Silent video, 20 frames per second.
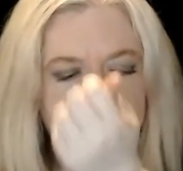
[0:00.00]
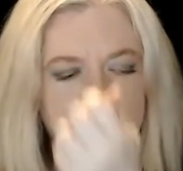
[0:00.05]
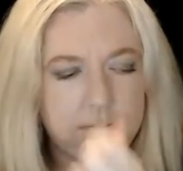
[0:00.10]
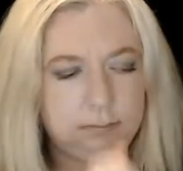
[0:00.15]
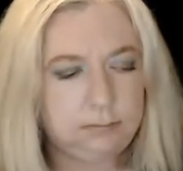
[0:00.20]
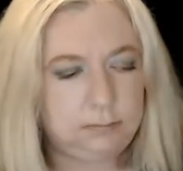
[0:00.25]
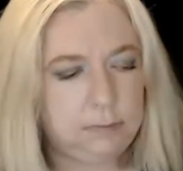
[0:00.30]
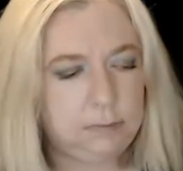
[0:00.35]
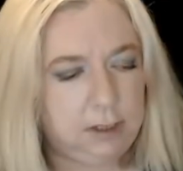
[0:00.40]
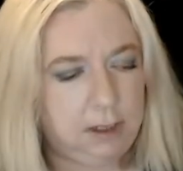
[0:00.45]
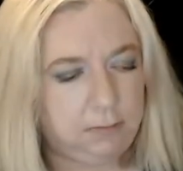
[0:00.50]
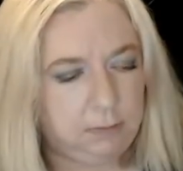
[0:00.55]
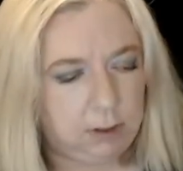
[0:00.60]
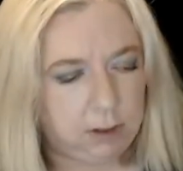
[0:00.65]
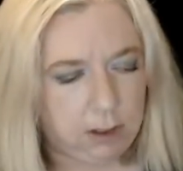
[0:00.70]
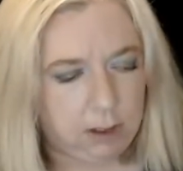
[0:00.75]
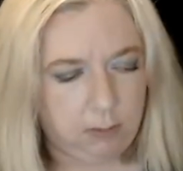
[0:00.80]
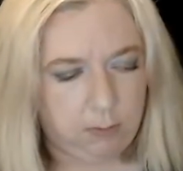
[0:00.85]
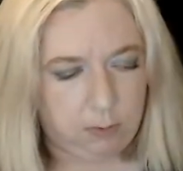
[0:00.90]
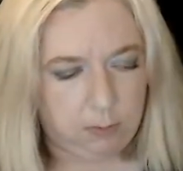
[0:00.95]
Let's give it a
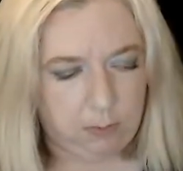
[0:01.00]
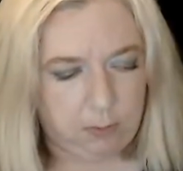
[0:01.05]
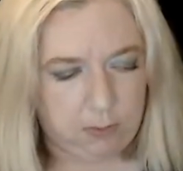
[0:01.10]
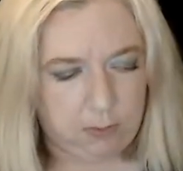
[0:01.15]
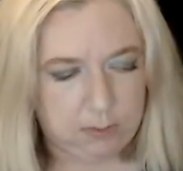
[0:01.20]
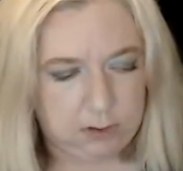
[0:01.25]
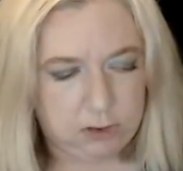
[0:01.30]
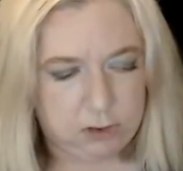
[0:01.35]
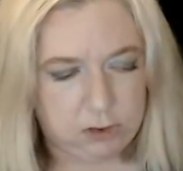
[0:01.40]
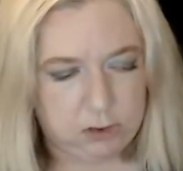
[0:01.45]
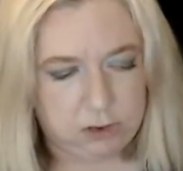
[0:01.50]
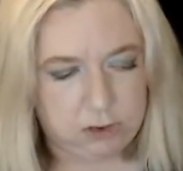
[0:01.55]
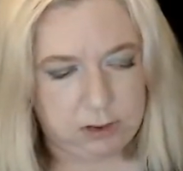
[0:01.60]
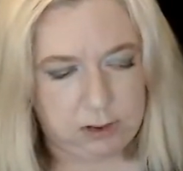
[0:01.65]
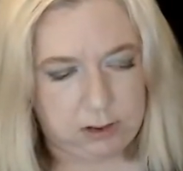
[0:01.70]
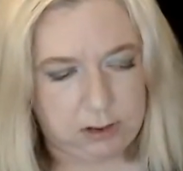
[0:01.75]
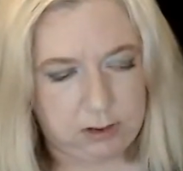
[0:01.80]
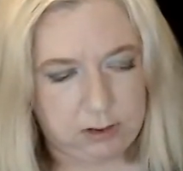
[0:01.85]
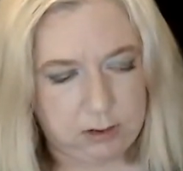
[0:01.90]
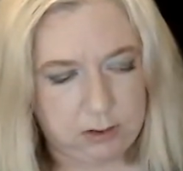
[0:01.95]
couple moments just
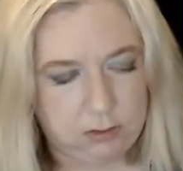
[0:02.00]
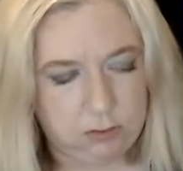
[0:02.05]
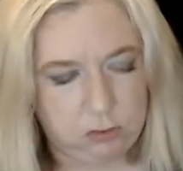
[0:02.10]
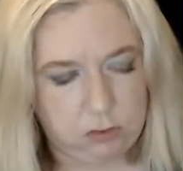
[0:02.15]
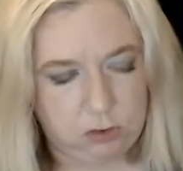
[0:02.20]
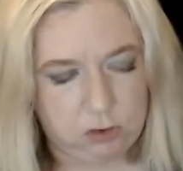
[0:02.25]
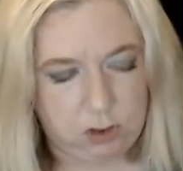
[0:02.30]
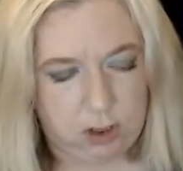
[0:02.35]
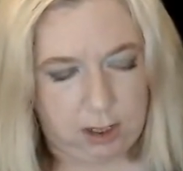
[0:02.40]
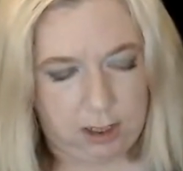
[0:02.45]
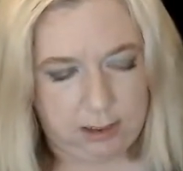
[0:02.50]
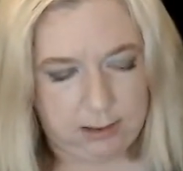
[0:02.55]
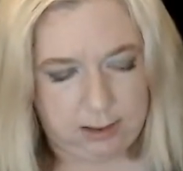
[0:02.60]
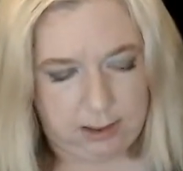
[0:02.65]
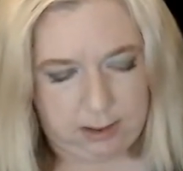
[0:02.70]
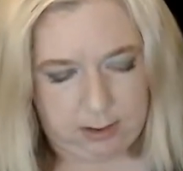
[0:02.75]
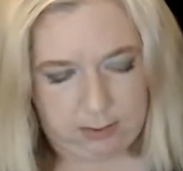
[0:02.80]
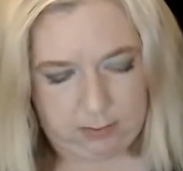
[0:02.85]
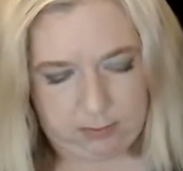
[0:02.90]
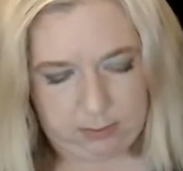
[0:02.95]
to dry
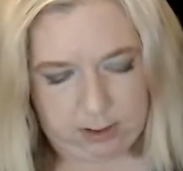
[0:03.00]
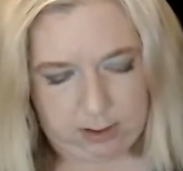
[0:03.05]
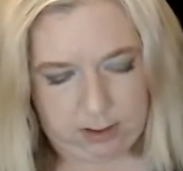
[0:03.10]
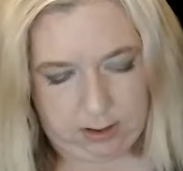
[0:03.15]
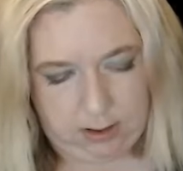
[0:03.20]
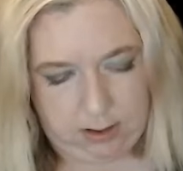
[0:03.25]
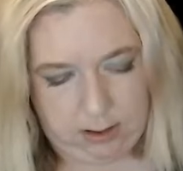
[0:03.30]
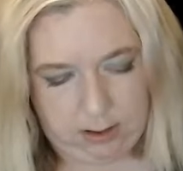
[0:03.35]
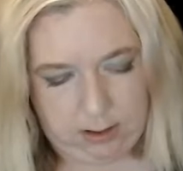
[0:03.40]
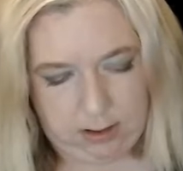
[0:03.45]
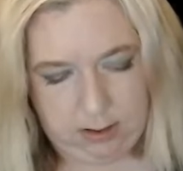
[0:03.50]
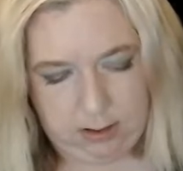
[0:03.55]
down there.